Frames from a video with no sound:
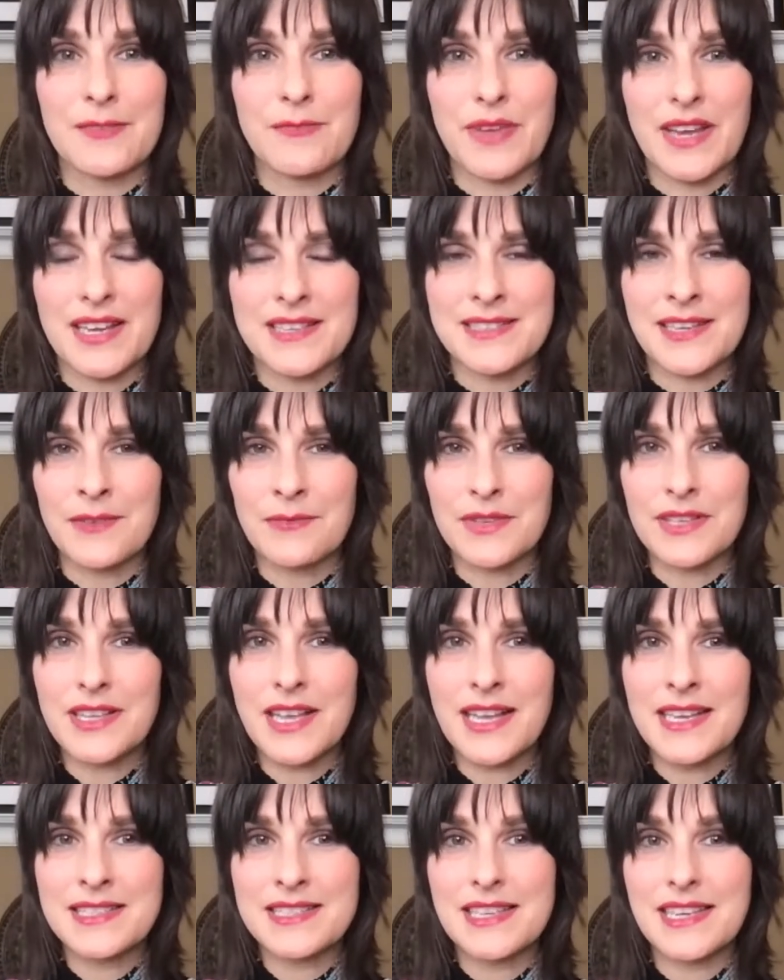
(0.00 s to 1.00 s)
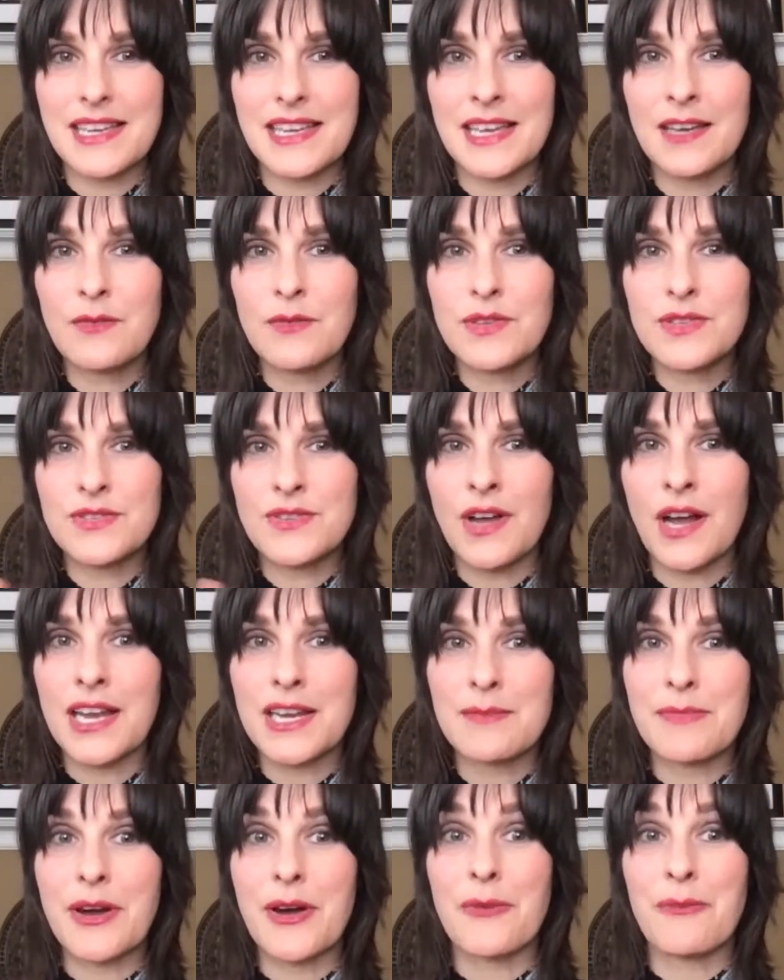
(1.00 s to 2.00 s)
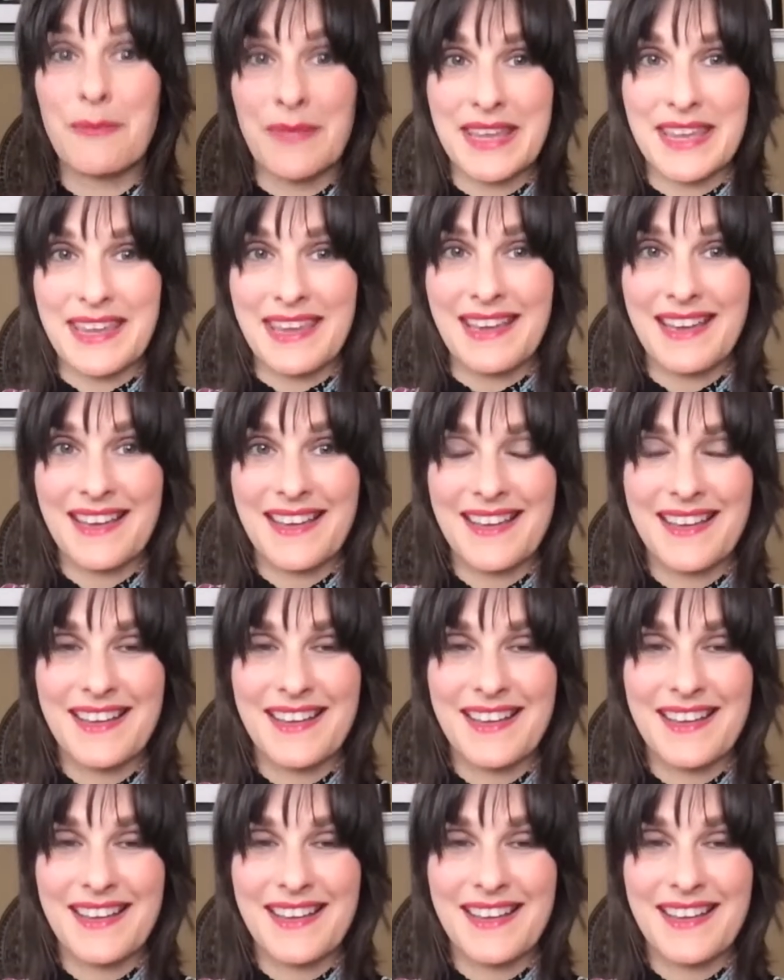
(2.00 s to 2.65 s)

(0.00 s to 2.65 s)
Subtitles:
because I realized it was not about me.